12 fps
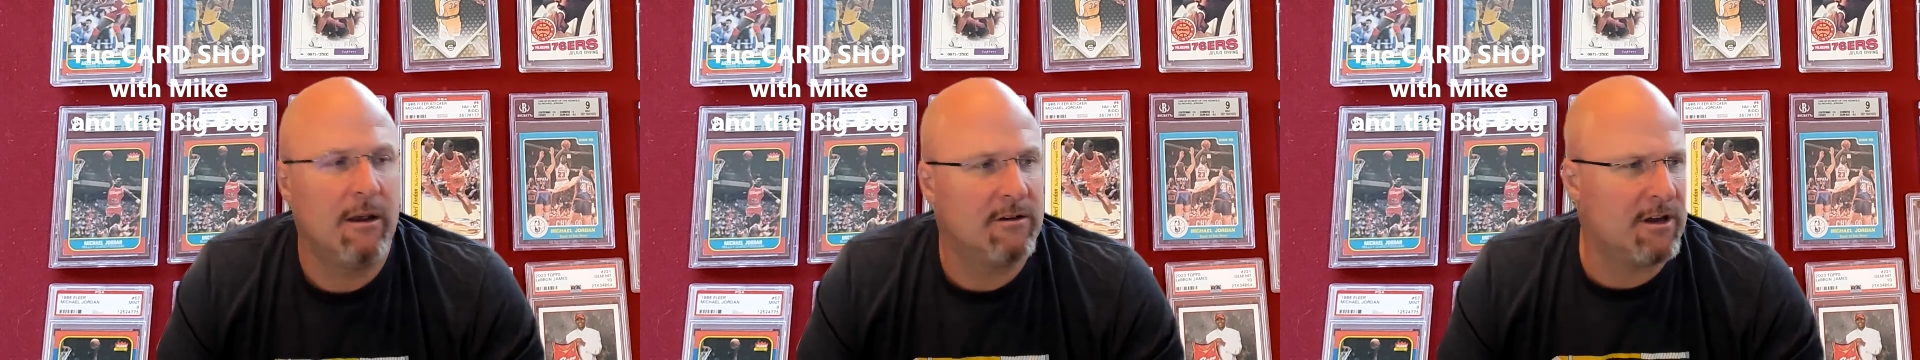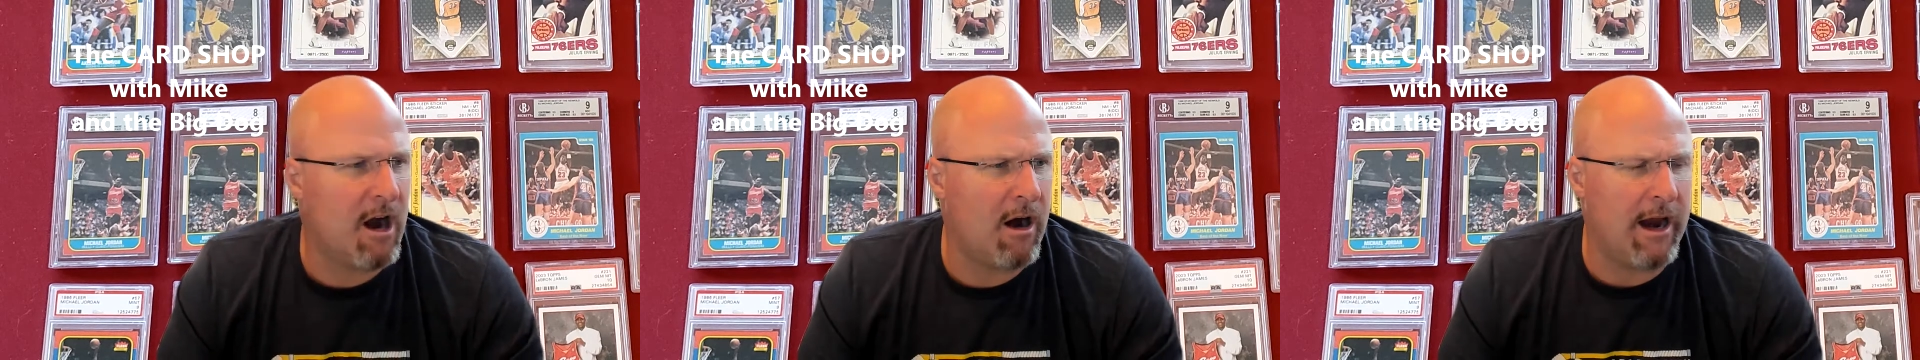
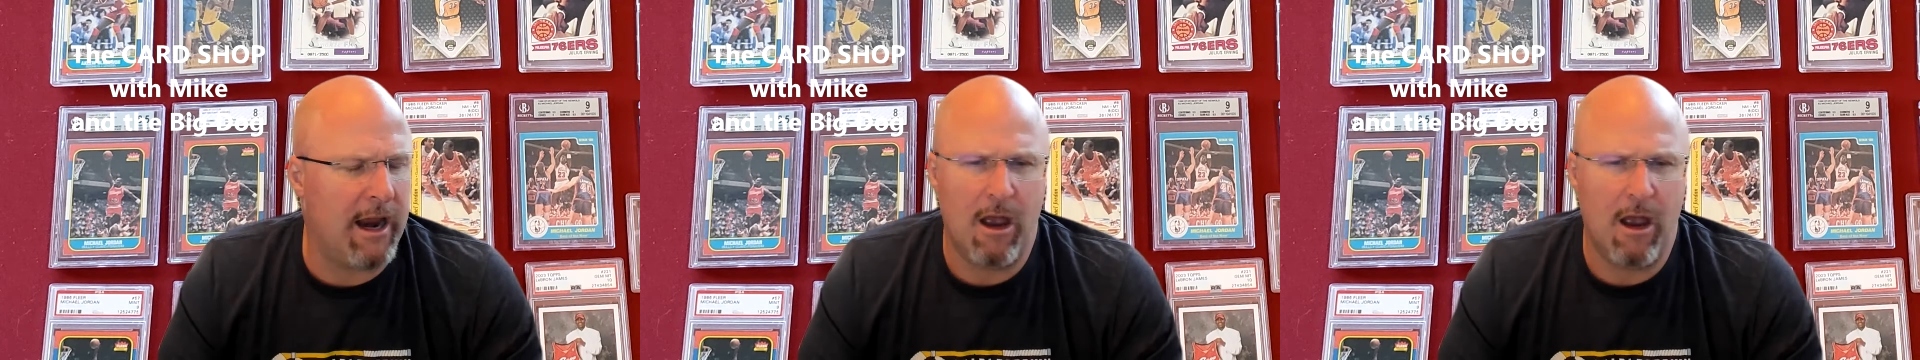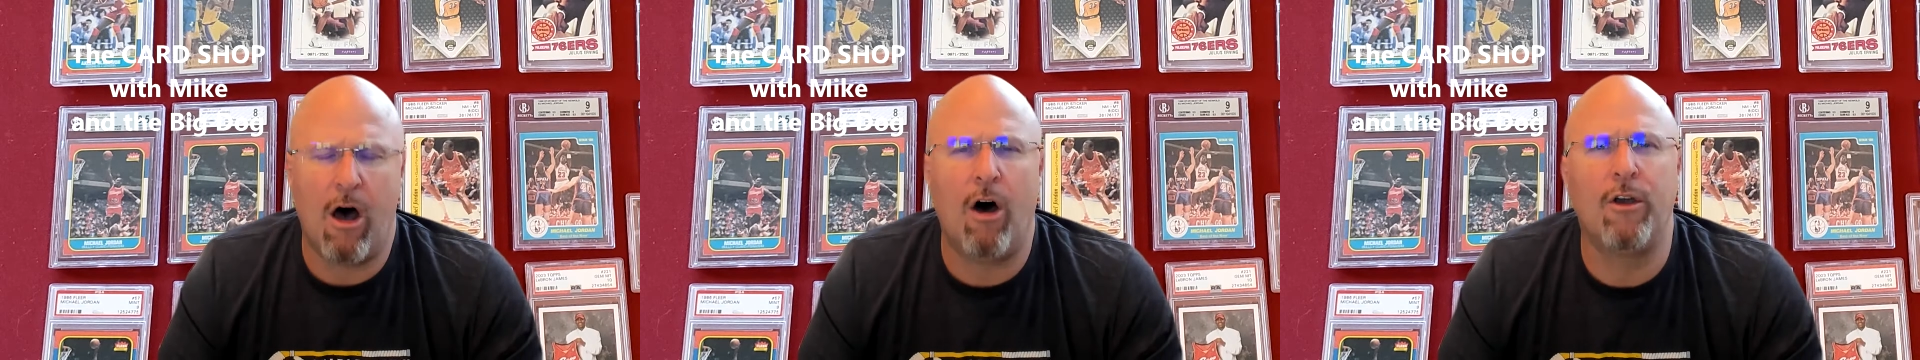sorry,
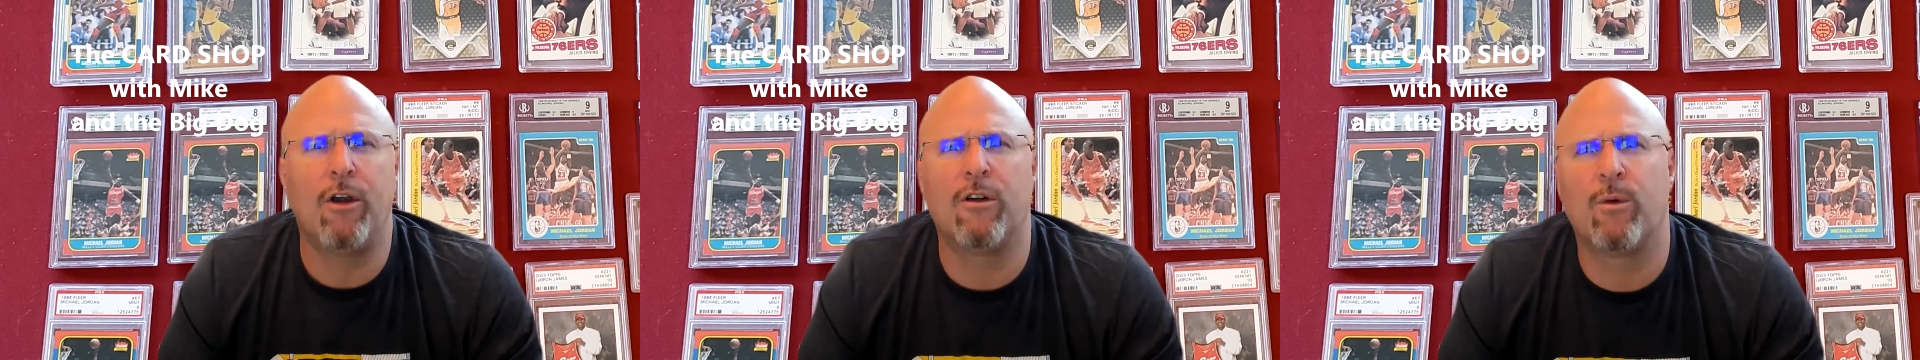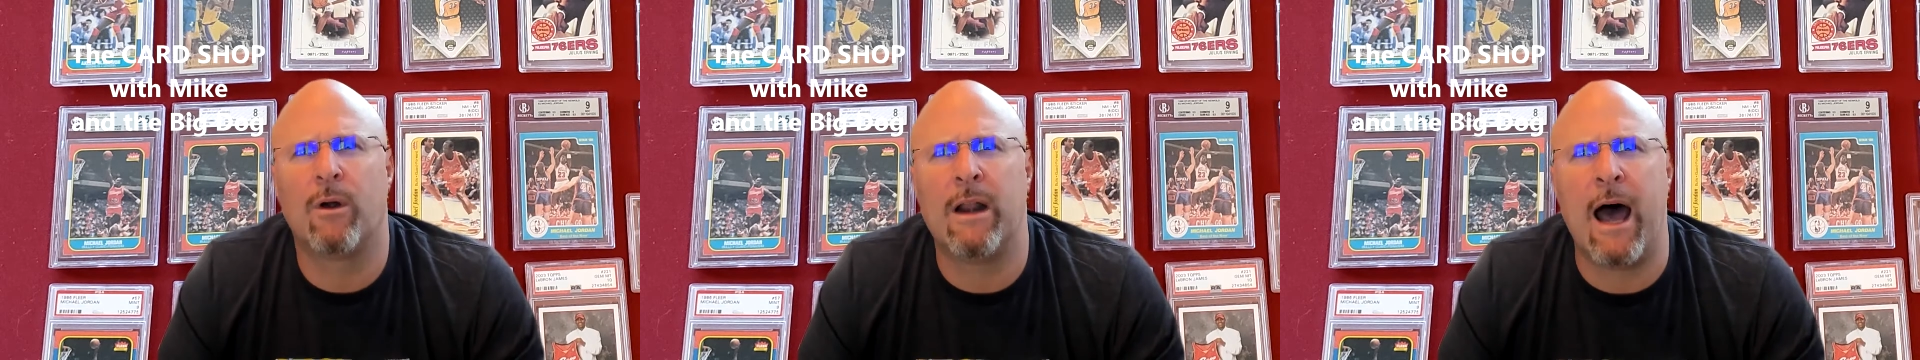all yours
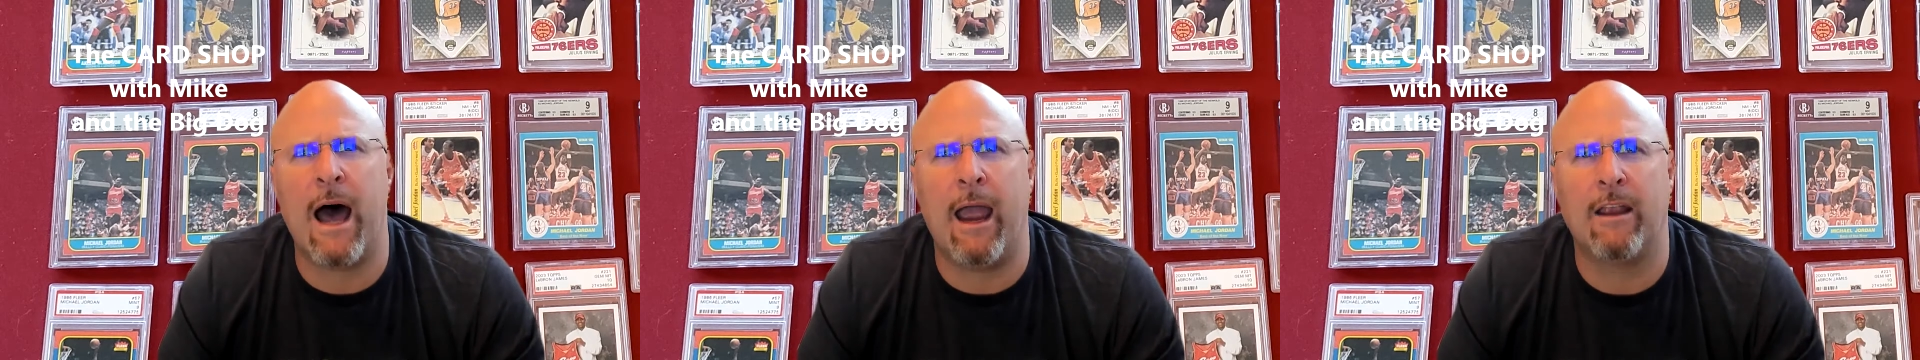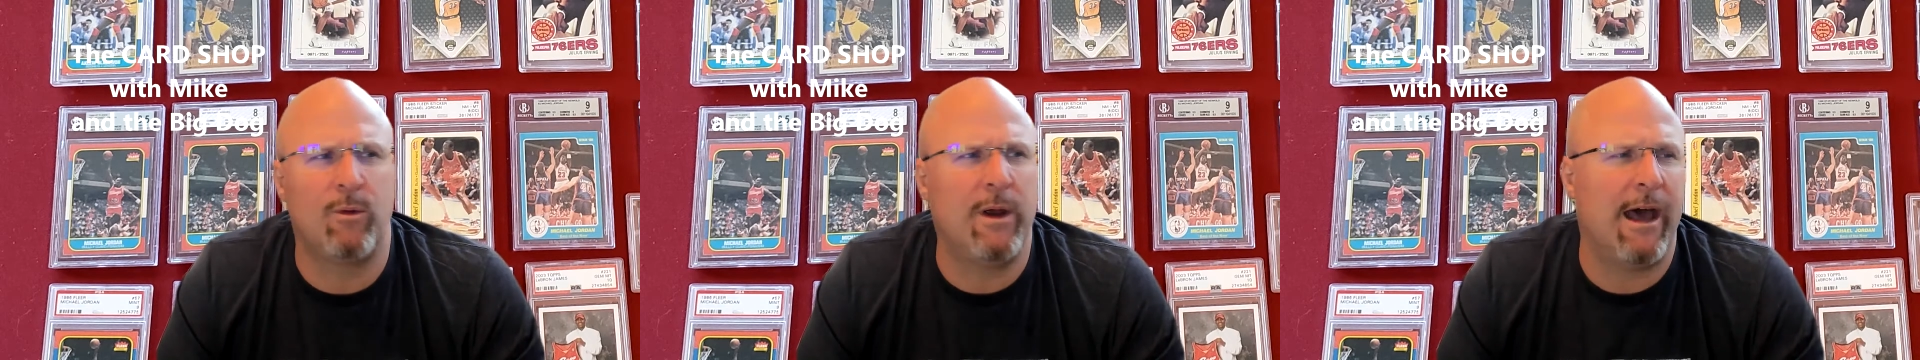were
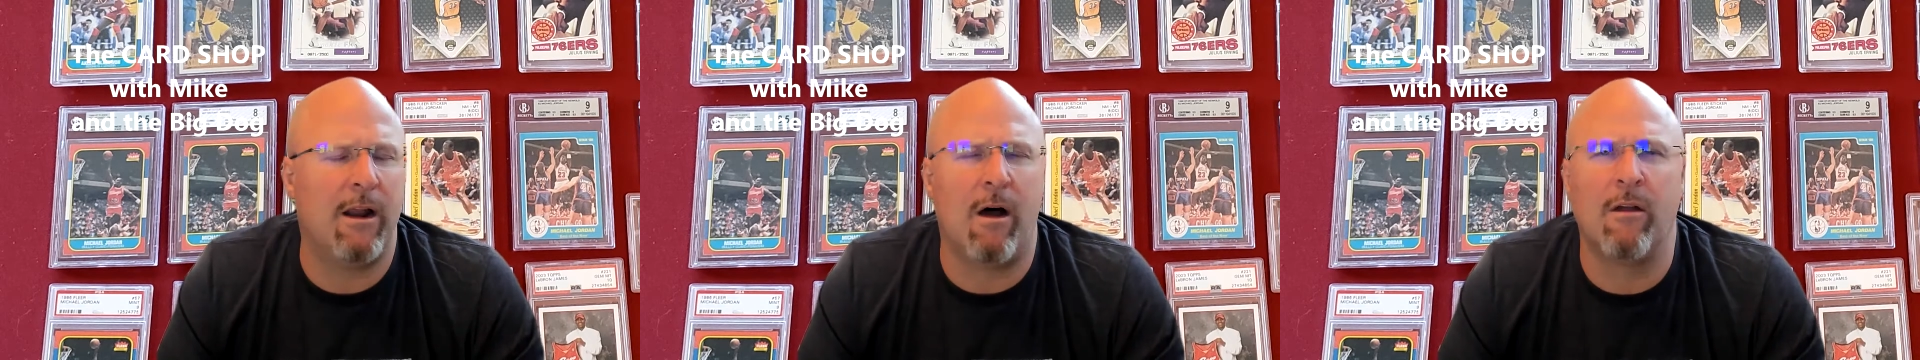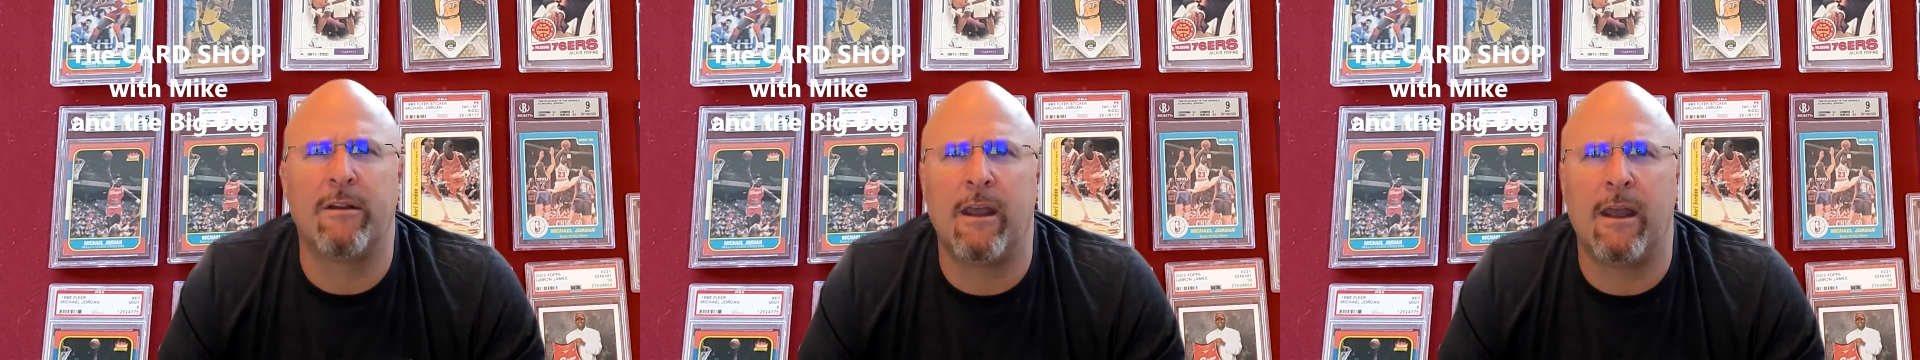9s, we got all
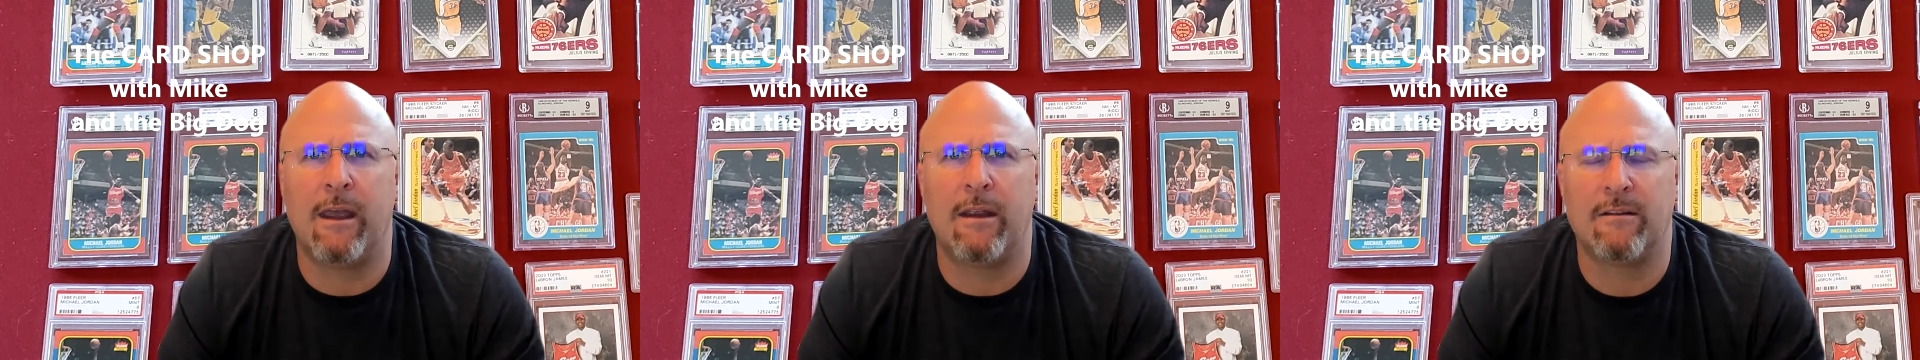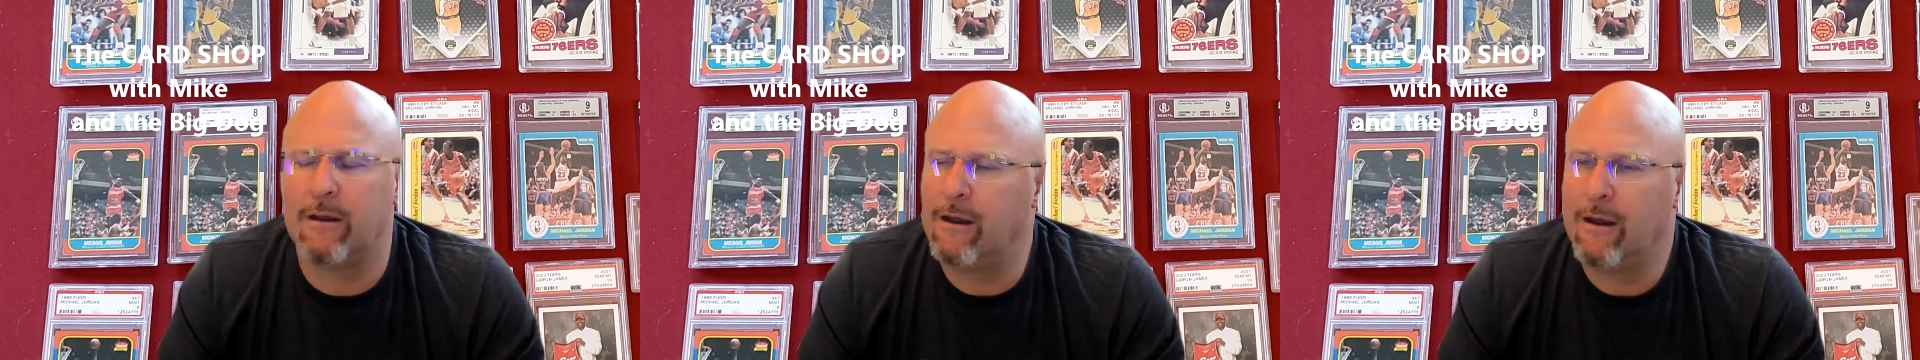the 10s?